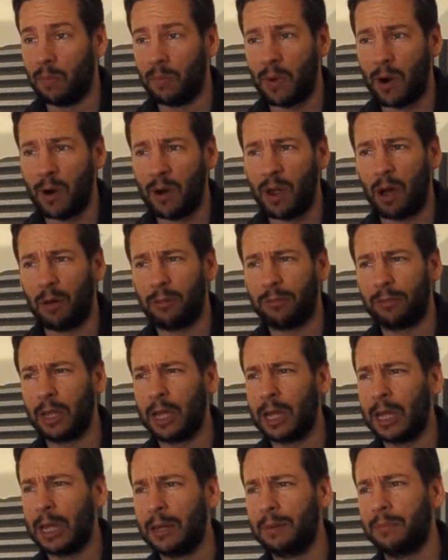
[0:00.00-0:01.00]
Very
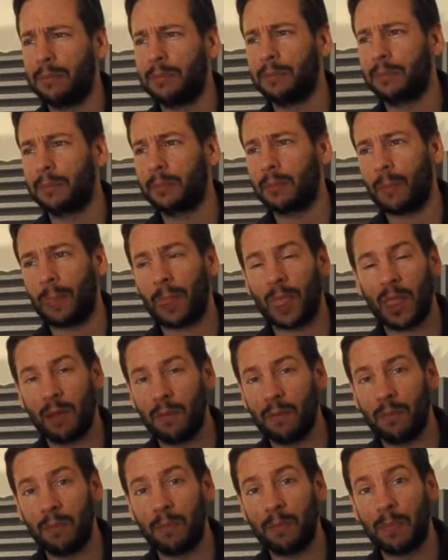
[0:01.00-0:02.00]
often
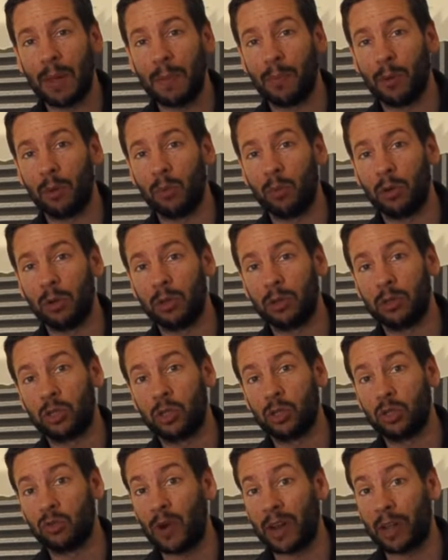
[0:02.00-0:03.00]
people will
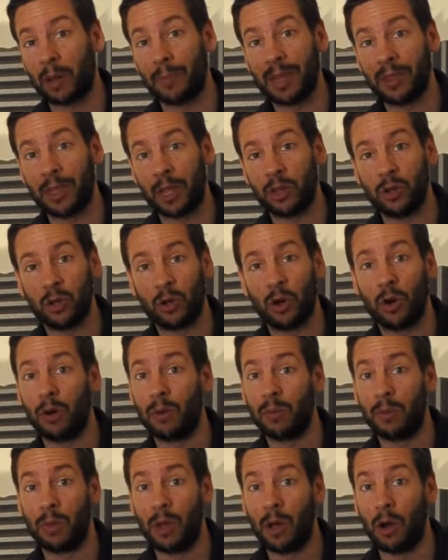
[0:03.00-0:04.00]
just recommend that you
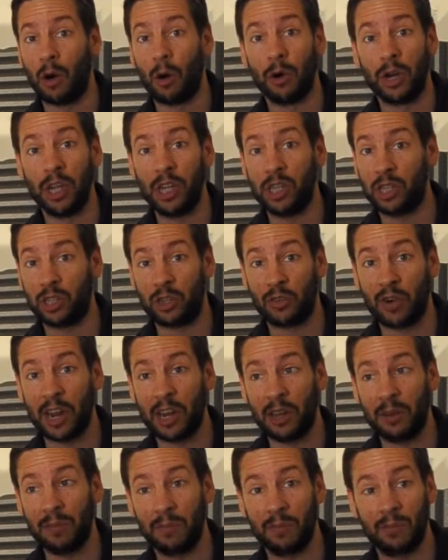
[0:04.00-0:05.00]
go on each
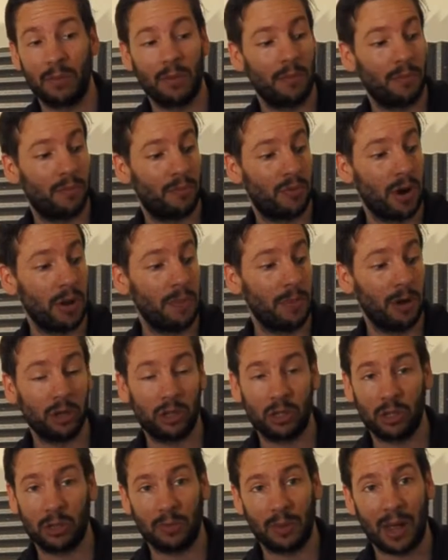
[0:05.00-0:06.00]
string pretty
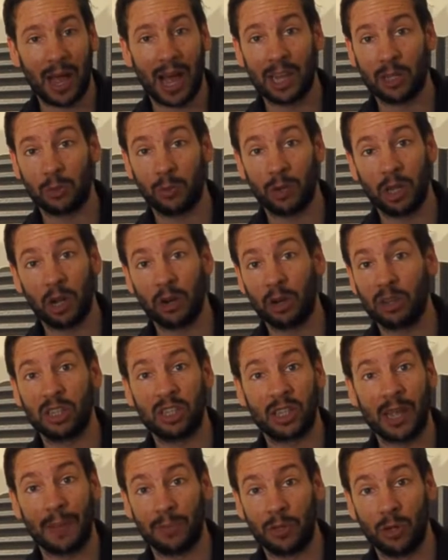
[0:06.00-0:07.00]
much as we done on
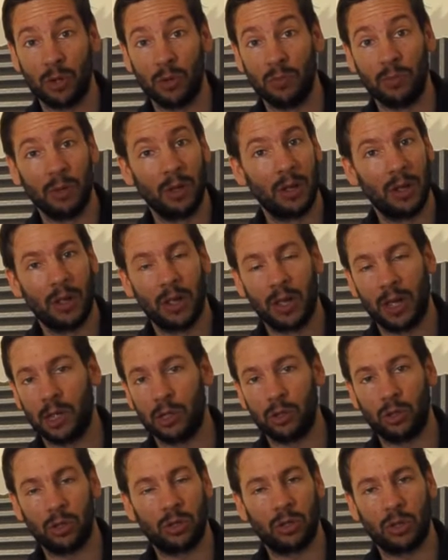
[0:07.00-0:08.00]
step 2
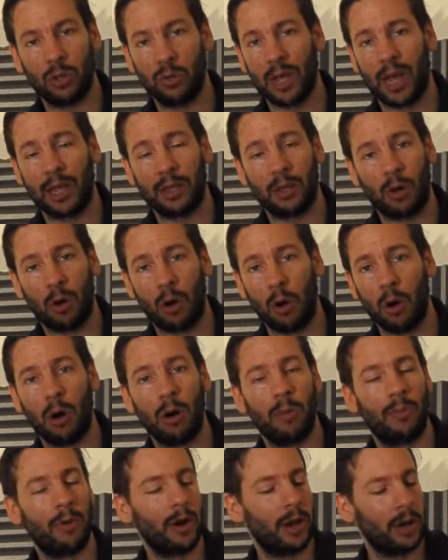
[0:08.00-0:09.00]
and just do that
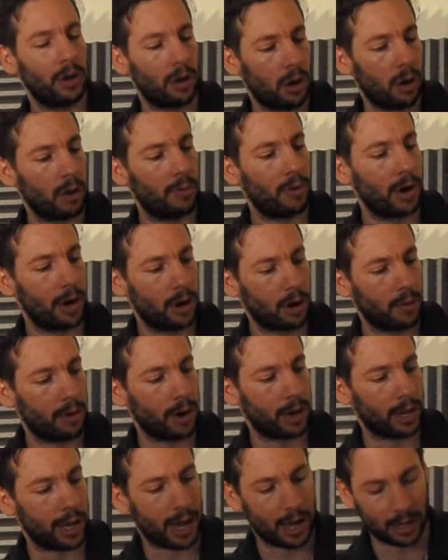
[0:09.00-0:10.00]
over and over and over
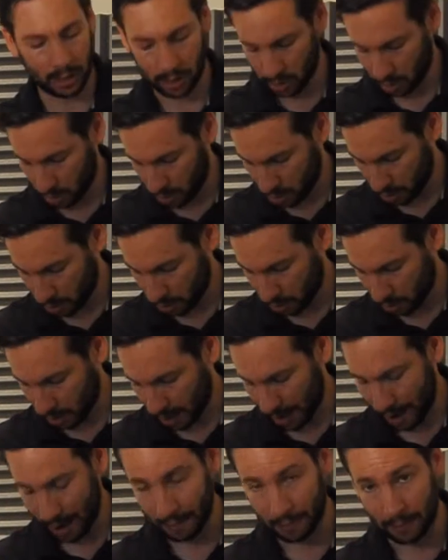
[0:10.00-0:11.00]
again. So you'll
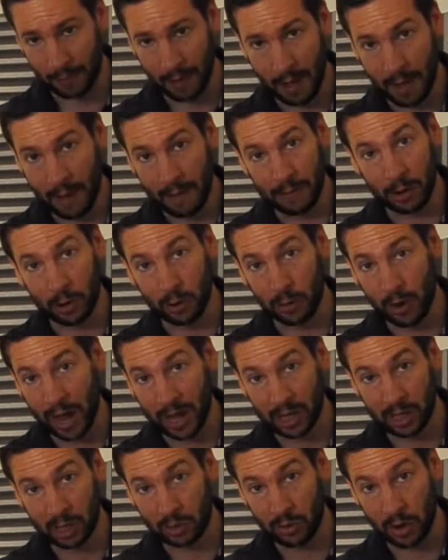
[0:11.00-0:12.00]
have your
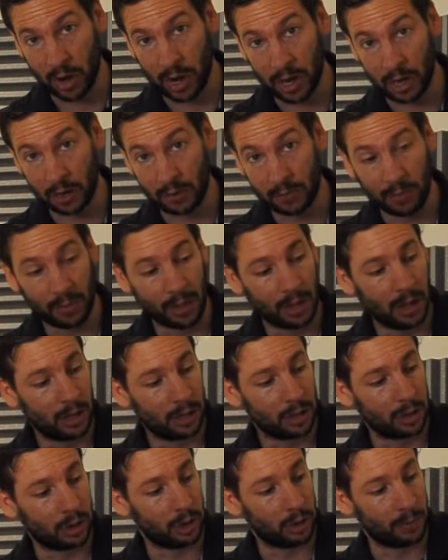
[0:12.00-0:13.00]
A string,
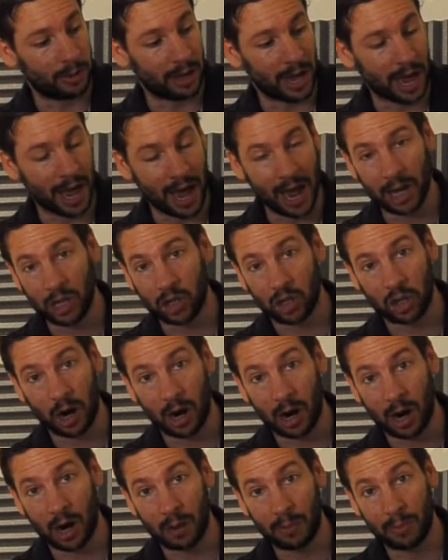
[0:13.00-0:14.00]
so it'll be A
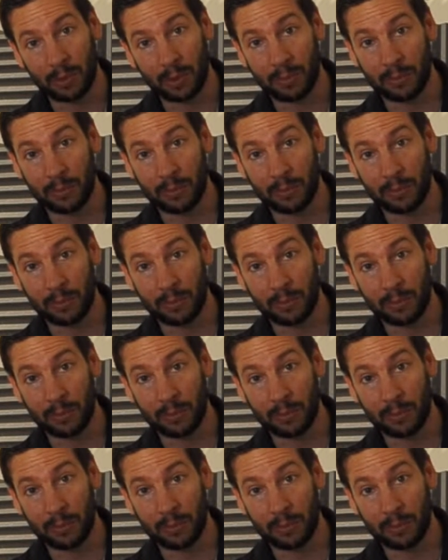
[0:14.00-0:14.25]
sharp,